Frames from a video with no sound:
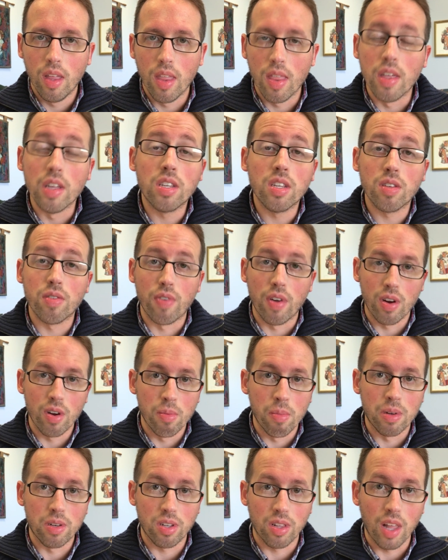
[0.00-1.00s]
This is very
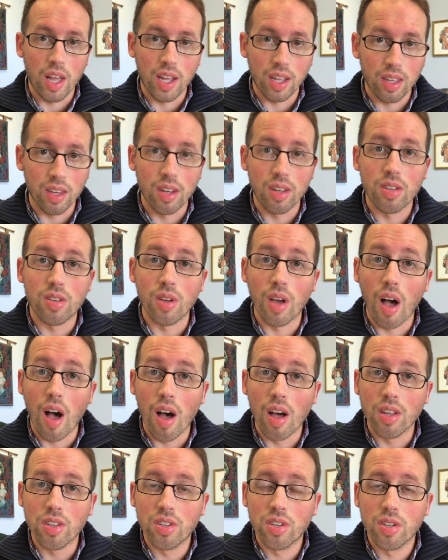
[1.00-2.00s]
much likened to
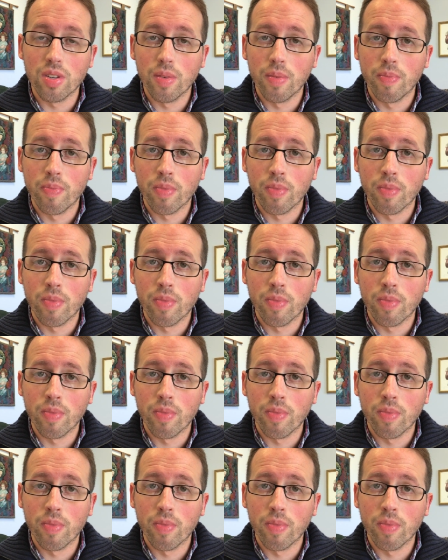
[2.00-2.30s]
us,